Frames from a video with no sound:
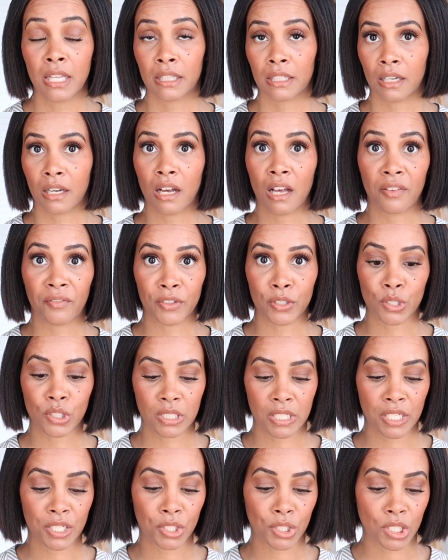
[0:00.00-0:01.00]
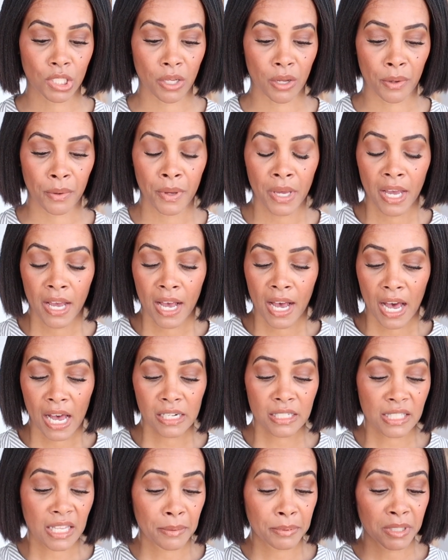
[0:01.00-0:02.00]
the Converse sneaker so I
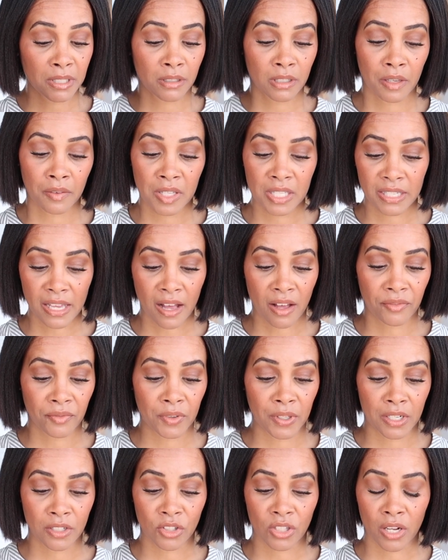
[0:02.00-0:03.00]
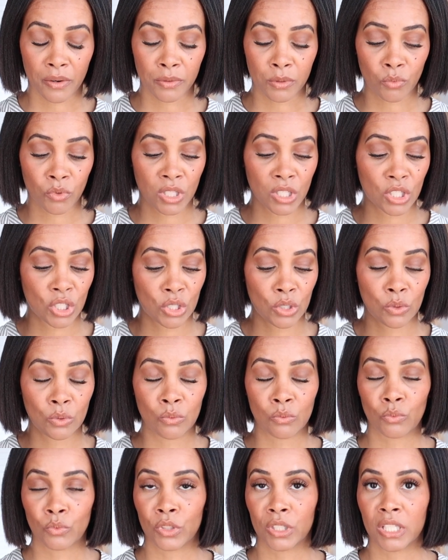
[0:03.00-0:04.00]
just absolutely love this outfit I thought it was really
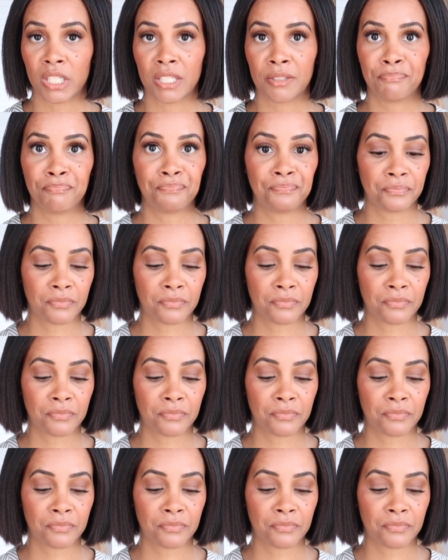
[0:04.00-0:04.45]
cute and really